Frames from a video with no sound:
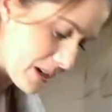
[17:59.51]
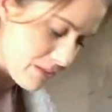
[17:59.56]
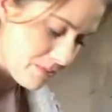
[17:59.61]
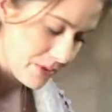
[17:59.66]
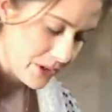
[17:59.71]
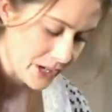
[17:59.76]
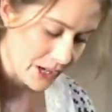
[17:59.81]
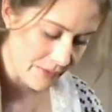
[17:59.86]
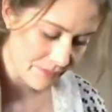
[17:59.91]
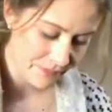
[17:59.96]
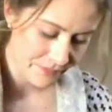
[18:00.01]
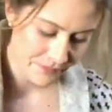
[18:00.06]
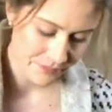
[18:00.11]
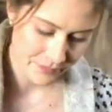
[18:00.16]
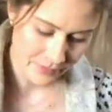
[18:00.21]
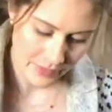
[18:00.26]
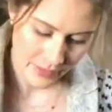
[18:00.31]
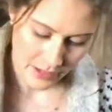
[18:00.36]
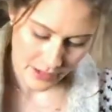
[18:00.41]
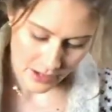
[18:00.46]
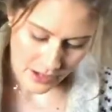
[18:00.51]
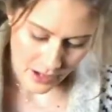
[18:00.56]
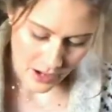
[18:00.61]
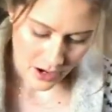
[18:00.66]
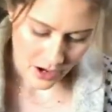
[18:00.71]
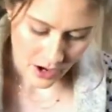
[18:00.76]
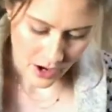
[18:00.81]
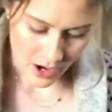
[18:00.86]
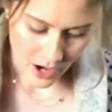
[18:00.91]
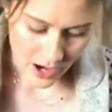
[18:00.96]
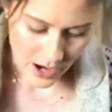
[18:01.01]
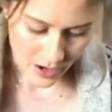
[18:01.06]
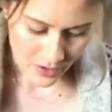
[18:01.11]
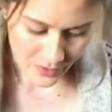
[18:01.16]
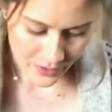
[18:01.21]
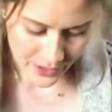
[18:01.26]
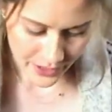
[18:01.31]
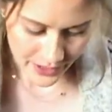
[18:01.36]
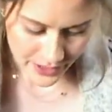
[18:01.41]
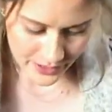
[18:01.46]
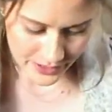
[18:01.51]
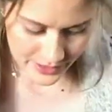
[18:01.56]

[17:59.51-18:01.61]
to put them. Our